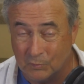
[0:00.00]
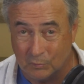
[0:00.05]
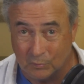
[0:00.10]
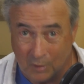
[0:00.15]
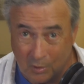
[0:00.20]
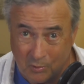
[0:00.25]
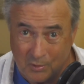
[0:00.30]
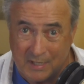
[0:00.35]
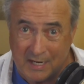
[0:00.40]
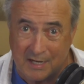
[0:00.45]

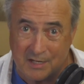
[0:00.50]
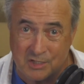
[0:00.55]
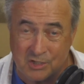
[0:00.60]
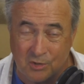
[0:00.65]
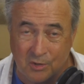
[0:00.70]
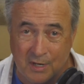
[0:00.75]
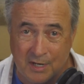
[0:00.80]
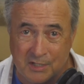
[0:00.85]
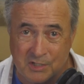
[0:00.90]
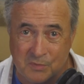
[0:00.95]

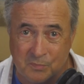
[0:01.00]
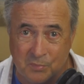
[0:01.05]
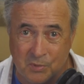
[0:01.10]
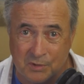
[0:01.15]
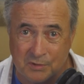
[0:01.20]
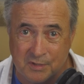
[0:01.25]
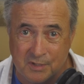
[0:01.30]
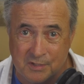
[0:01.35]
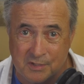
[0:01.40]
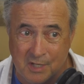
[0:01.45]
Rodecaster hasn't
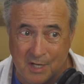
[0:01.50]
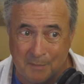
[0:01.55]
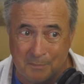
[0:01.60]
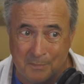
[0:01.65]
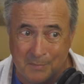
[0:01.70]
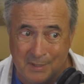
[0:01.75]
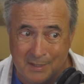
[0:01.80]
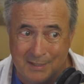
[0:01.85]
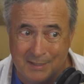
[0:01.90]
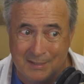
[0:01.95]
put this
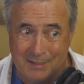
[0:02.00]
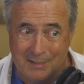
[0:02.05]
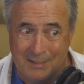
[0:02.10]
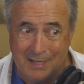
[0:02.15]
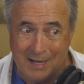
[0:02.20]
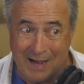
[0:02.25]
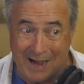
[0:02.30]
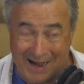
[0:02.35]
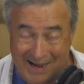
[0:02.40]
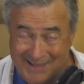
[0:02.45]
up.
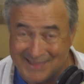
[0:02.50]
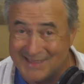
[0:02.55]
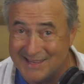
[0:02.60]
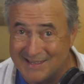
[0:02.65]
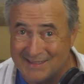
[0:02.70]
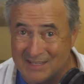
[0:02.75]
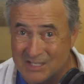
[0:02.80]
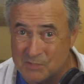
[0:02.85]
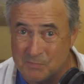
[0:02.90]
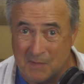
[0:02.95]
I
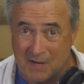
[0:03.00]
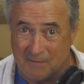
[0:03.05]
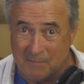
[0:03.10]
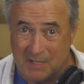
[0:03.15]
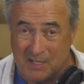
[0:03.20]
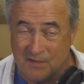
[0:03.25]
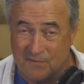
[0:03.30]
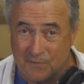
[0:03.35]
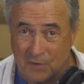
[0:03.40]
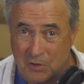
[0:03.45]
think this may
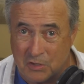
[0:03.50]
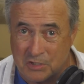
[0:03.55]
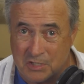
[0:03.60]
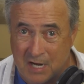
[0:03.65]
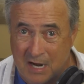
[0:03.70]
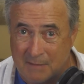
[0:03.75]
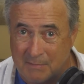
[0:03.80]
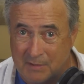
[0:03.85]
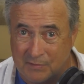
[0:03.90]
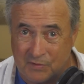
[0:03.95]
be the first
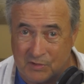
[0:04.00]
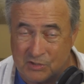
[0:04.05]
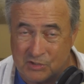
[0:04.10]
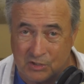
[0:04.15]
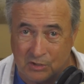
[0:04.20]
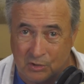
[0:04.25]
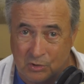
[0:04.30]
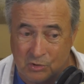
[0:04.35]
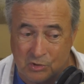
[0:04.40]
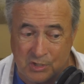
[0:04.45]
time that this
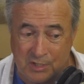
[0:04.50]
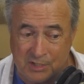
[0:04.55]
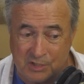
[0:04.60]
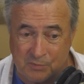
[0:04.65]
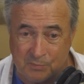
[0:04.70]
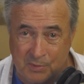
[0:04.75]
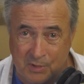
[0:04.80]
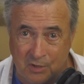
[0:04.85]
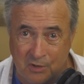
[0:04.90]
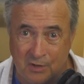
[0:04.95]
solution has
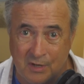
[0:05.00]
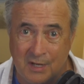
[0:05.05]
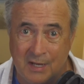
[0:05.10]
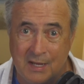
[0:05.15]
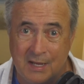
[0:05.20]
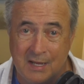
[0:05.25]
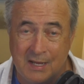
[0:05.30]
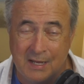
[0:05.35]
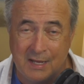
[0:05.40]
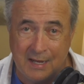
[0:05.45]
appeared
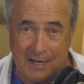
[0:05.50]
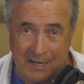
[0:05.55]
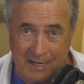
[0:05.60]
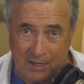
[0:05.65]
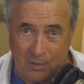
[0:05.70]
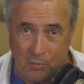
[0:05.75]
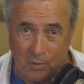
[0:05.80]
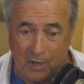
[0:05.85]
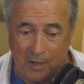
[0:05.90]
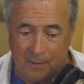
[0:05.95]

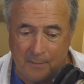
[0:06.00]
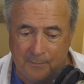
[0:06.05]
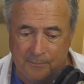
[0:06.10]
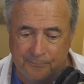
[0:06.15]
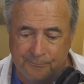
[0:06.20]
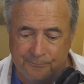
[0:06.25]
anywhere.